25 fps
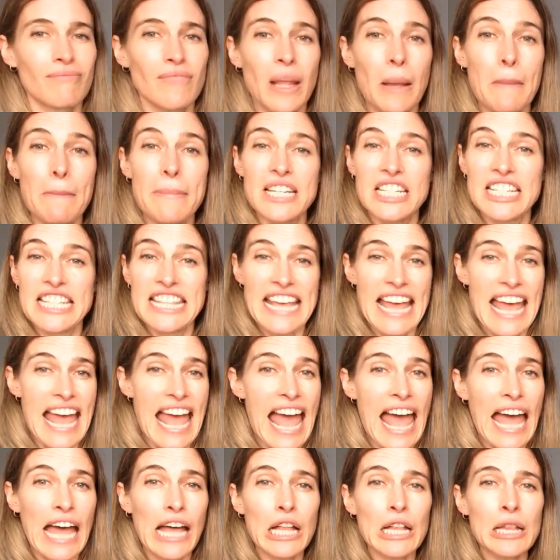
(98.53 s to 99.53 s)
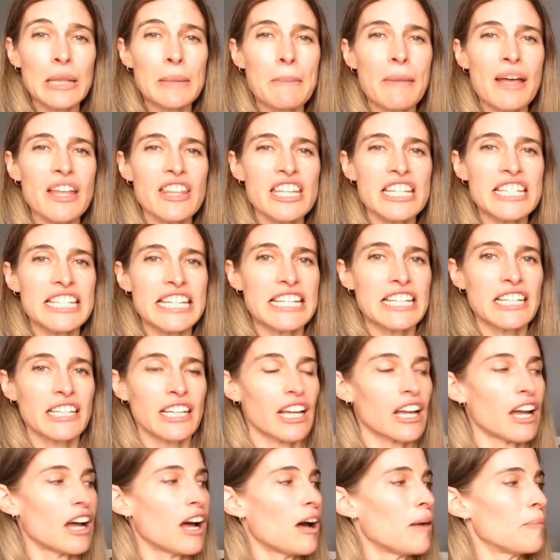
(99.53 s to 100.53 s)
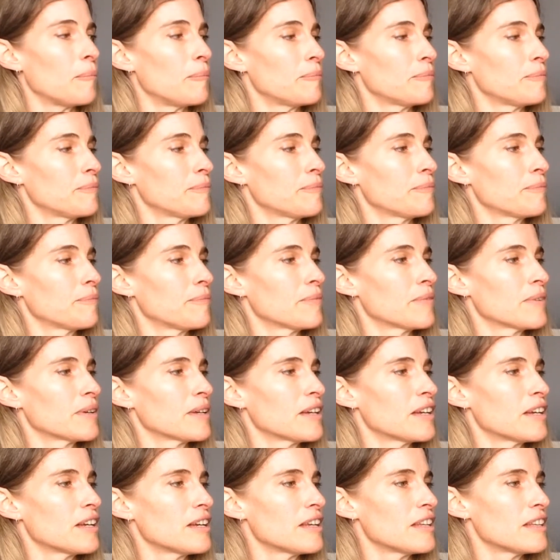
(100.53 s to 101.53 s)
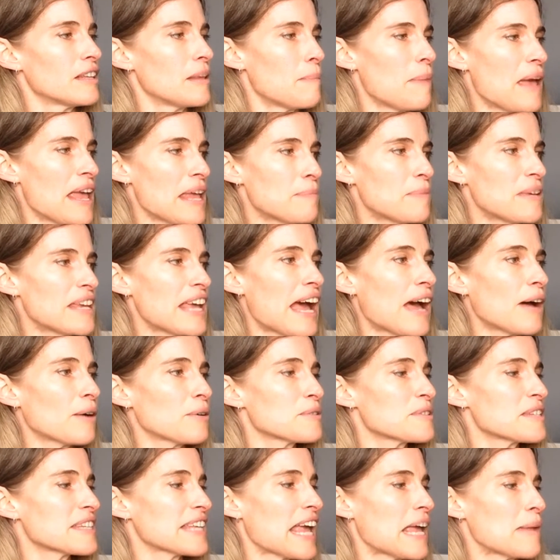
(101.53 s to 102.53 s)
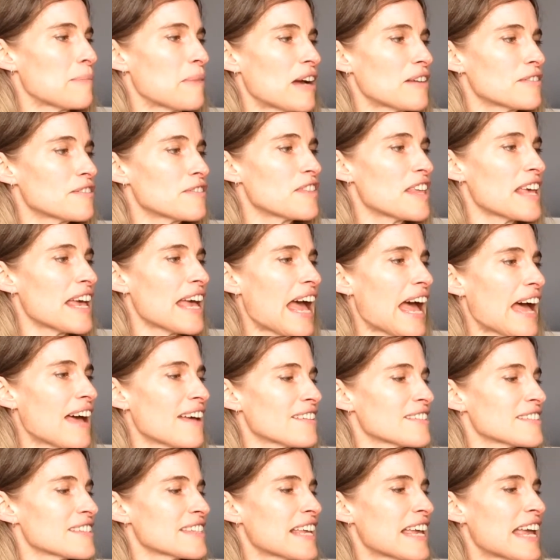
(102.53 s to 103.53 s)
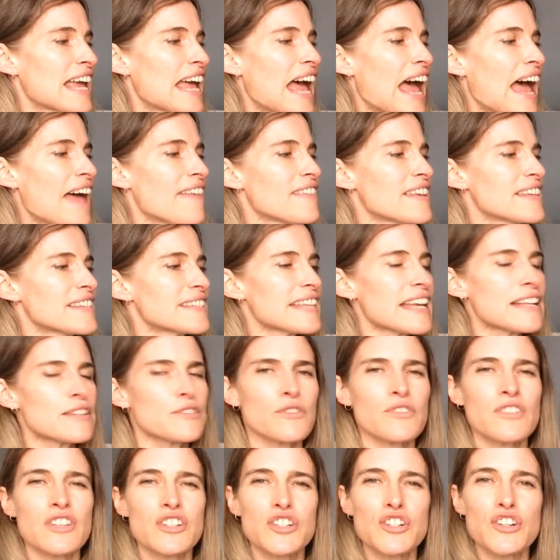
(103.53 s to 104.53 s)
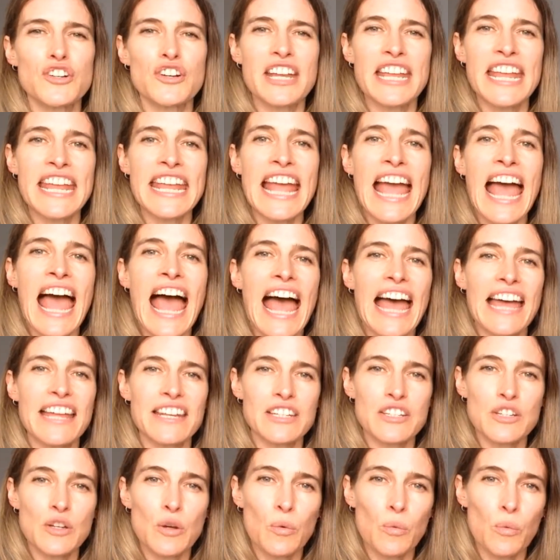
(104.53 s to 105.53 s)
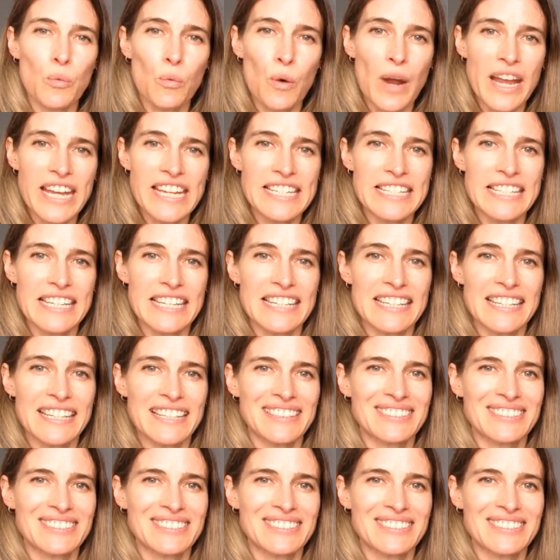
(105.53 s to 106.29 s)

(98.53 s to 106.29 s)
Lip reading: But their owl mother didn't come. The baby owls came out of their house and they sat on the tree and waited.